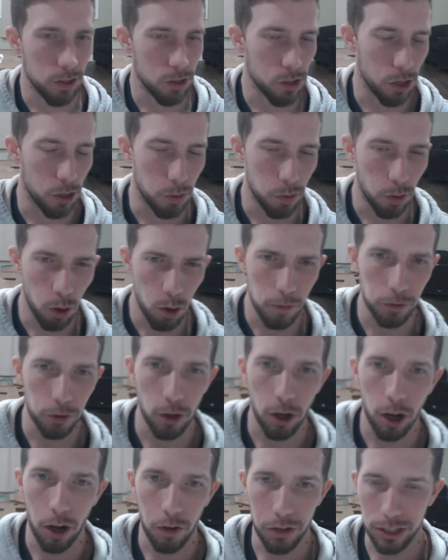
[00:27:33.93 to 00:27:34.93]
So
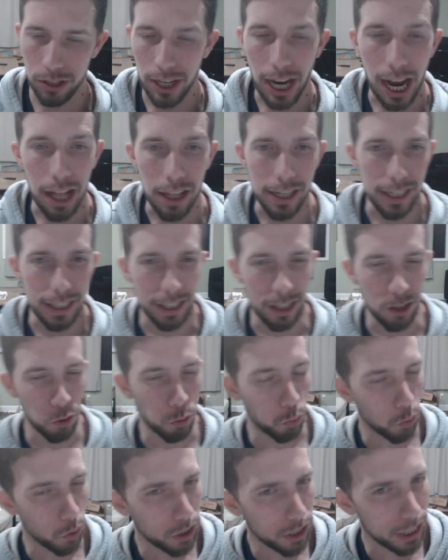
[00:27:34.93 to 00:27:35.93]
overall, the Italian is
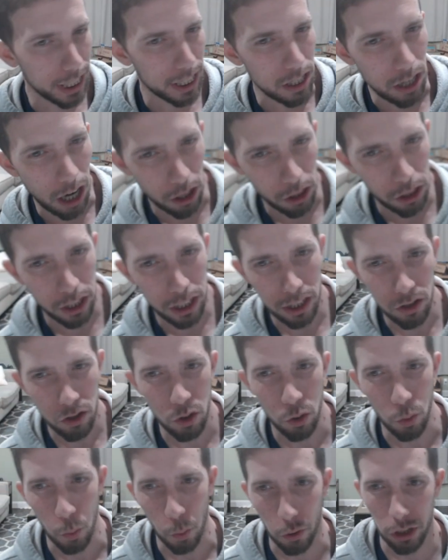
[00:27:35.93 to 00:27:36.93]
really nothing
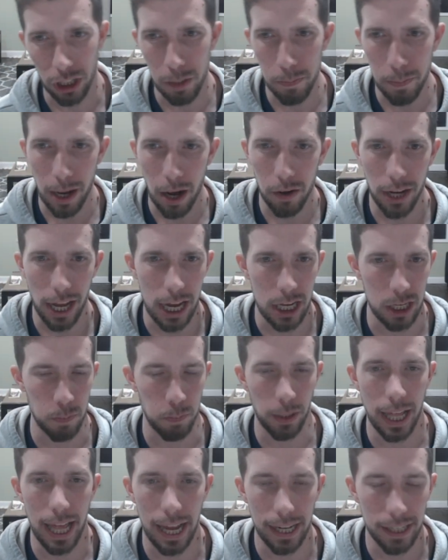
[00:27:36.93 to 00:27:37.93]
to worry about as
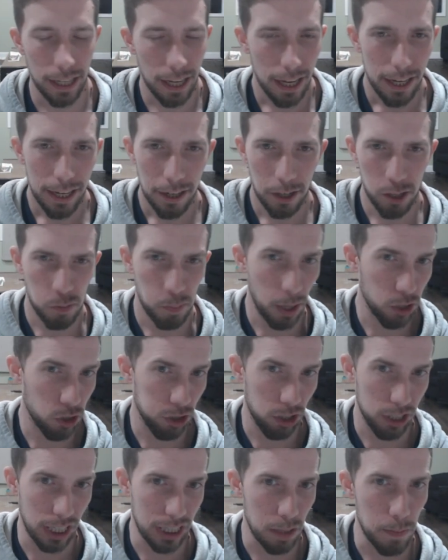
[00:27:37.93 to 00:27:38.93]
black,
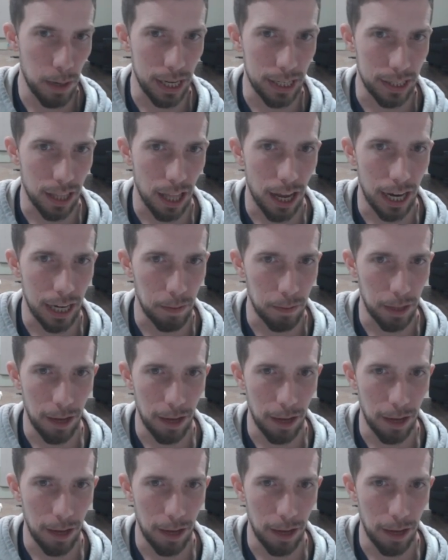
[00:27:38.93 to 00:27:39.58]
especially in the main line.